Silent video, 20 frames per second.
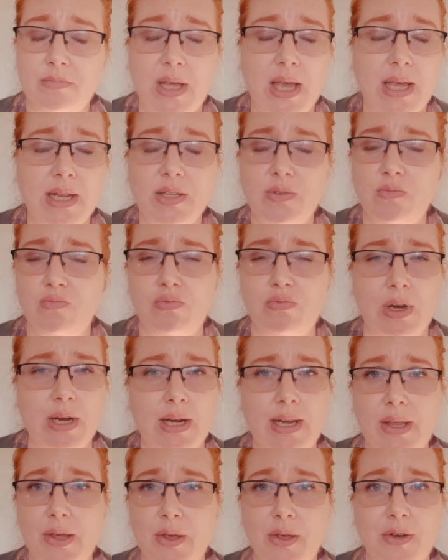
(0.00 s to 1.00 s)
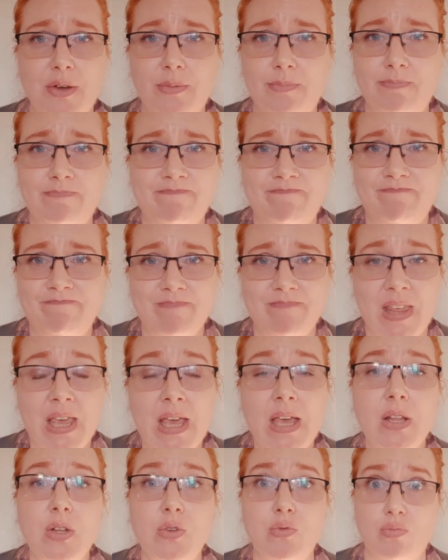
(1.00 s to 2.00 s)
It's really good.
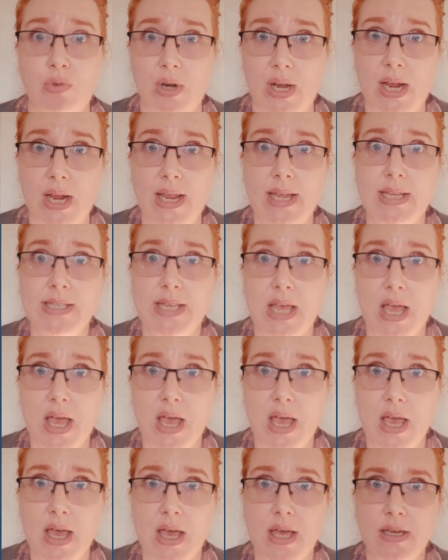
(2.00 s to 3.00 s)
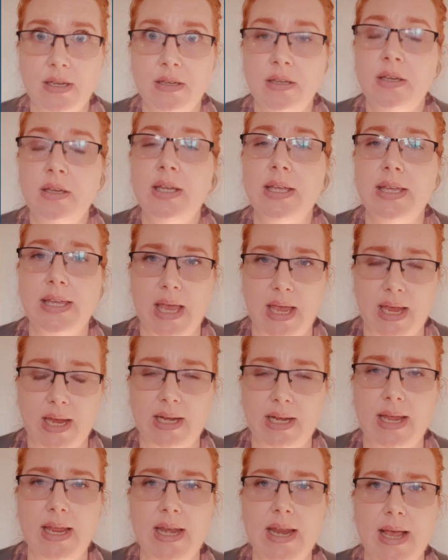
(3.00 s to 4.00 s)
It's really sad. Get
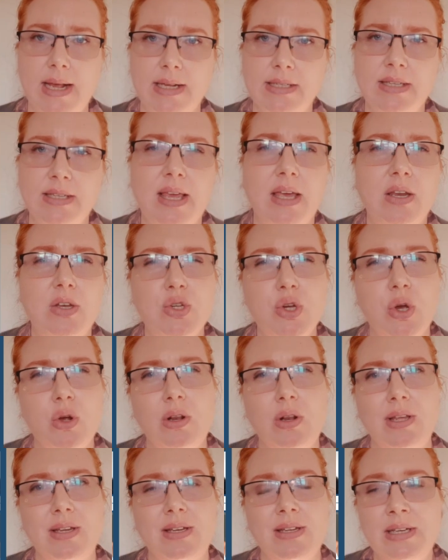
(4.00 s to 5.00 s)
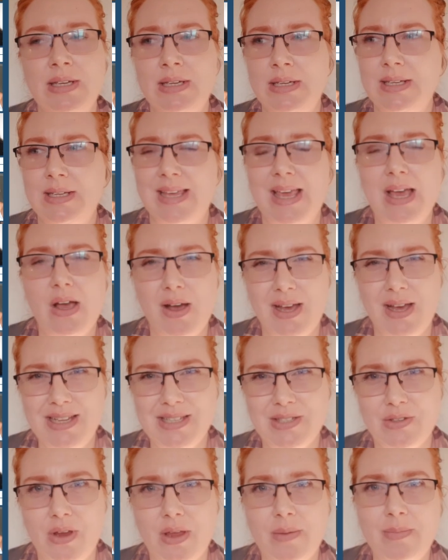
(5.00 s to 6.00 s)
Kleenex, get chocolate, get
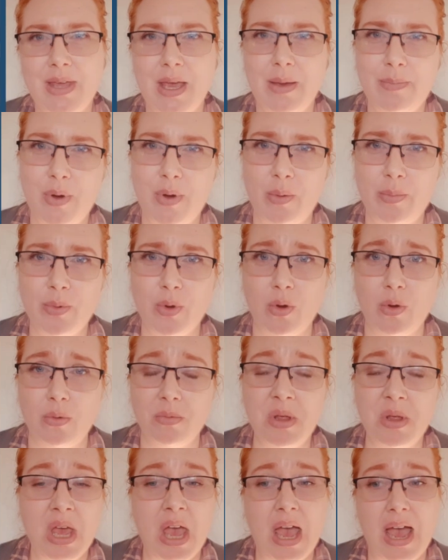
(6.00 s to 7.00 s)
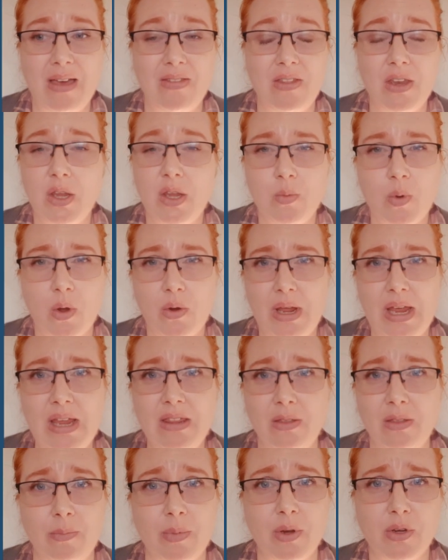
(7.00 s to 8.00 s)
ice cream, get popcorn, and then you won't
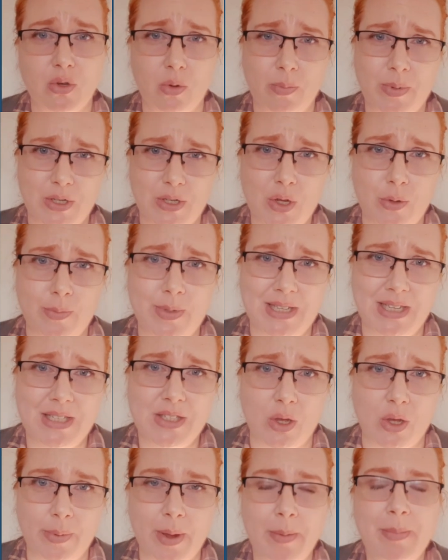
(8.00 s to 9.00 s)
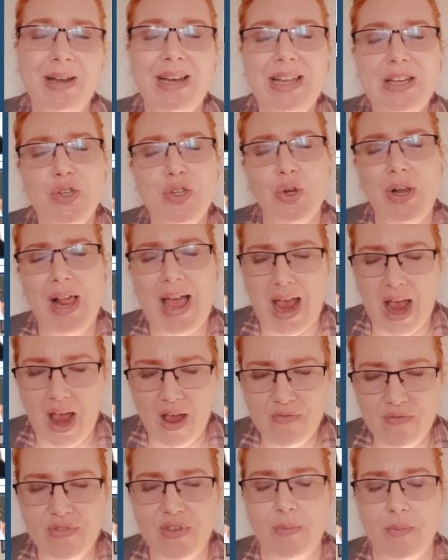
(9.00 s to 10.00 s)
eat them because you'll be too busy sobbing, but at least you'll
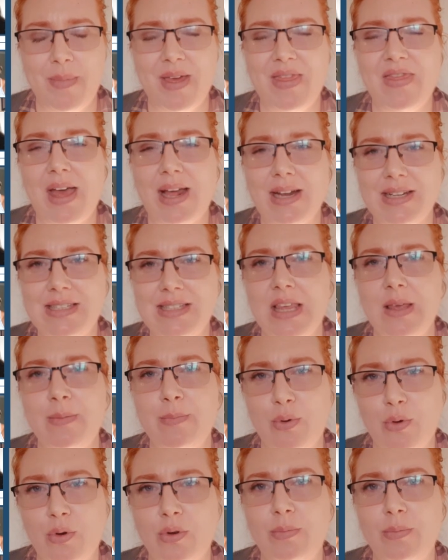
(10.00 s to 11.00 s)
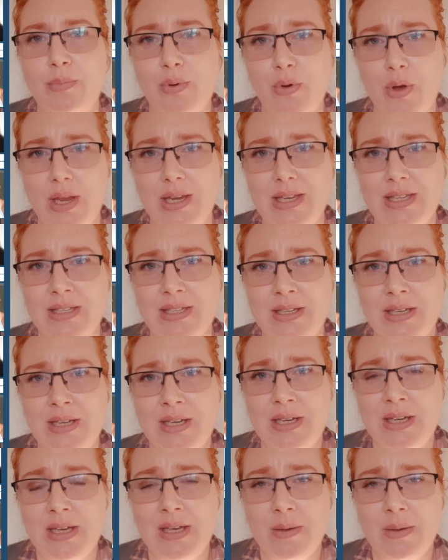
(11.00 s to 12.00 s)
have them, and that's the important point.
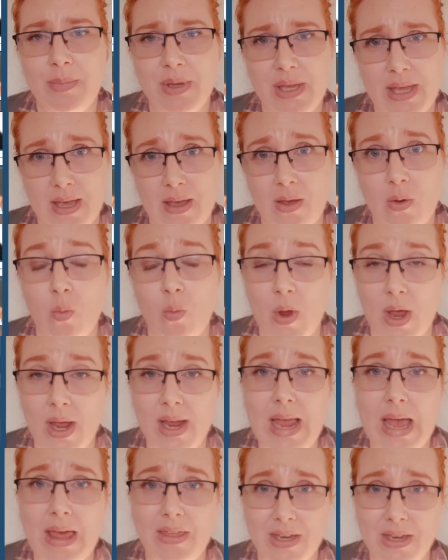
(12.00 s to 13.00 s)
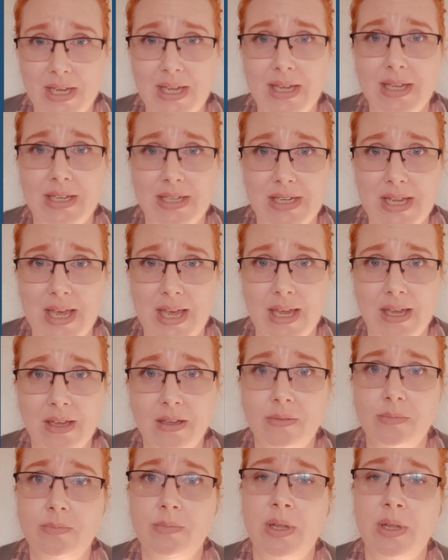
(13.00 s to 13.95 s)
But yeah, we are gathered here today.